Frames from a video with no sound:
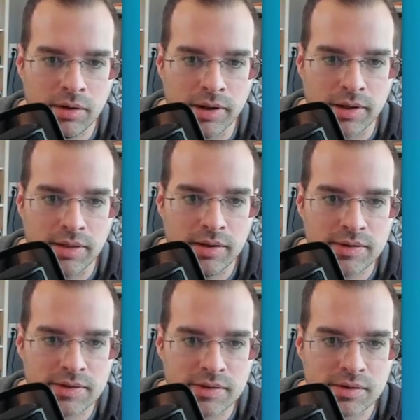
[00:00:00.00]
like
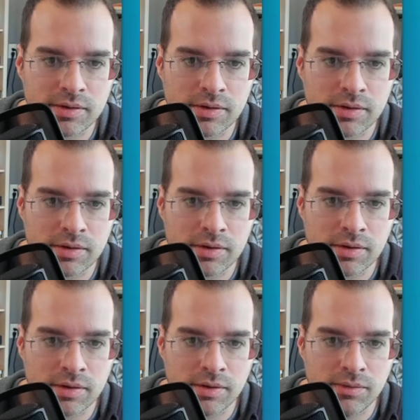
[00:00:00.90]
this.
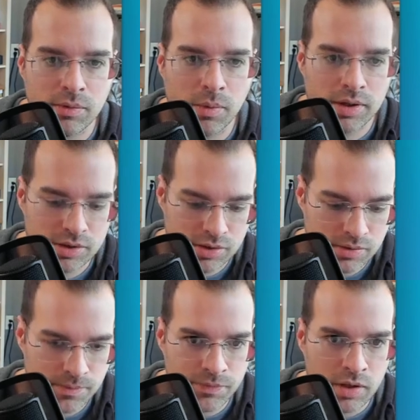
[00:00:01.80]
If you wanted
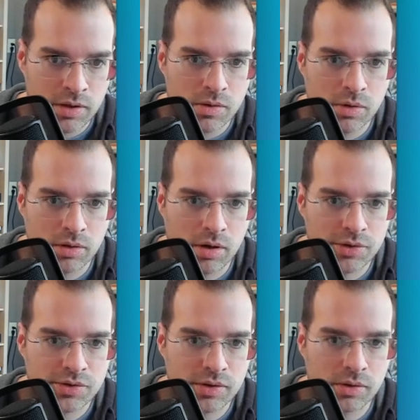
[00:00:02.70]
to, you can
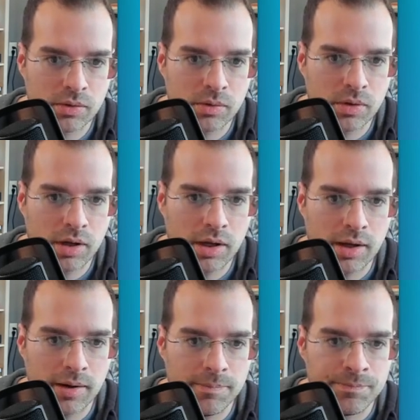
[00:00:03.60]
also
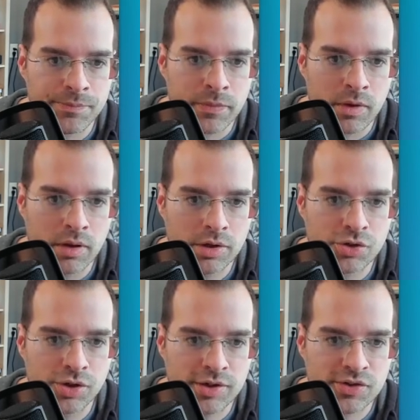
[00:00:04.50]

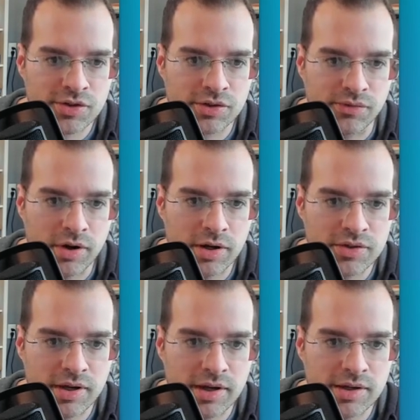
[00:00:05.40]
adjust the font
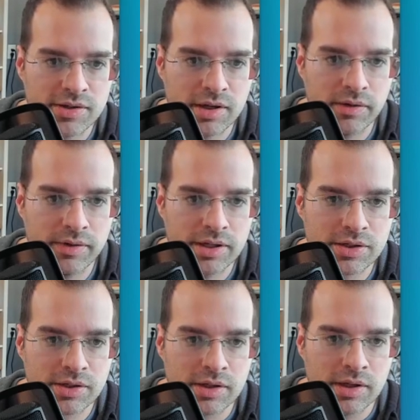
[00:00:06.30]
size of
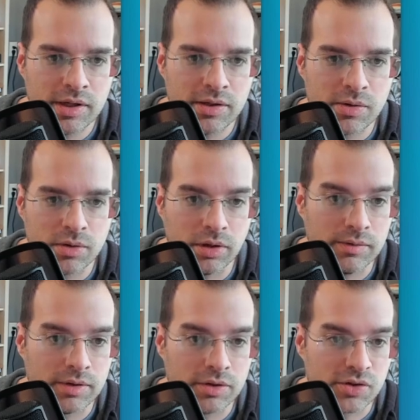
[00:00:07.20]
it. You could
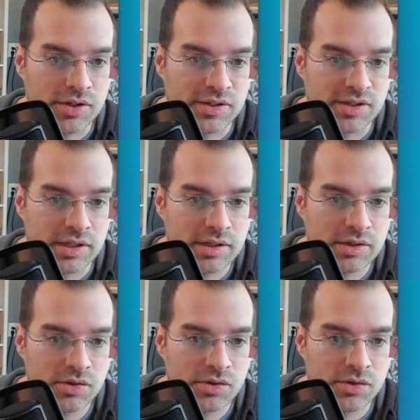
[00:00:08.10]
leave it just as it
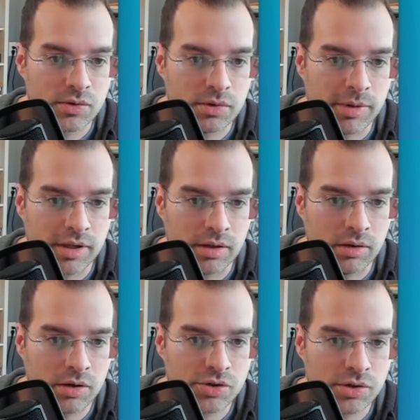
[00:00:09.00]
is. You could make it
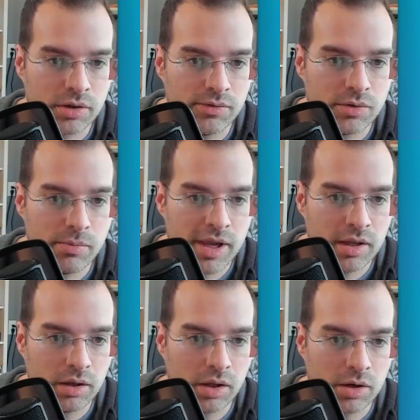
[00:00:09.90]
larger. If you make
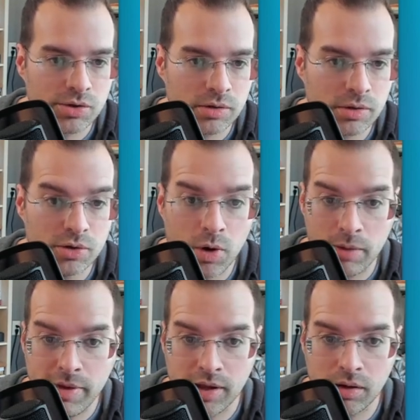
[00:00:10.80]
it larger, or you want
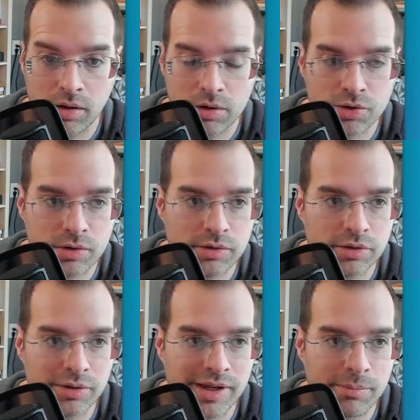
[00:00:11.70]
to make it larger, and
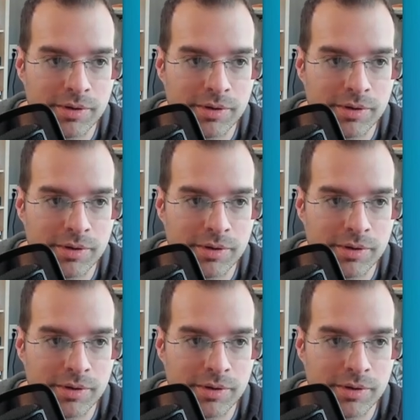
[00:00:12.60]
then you're like,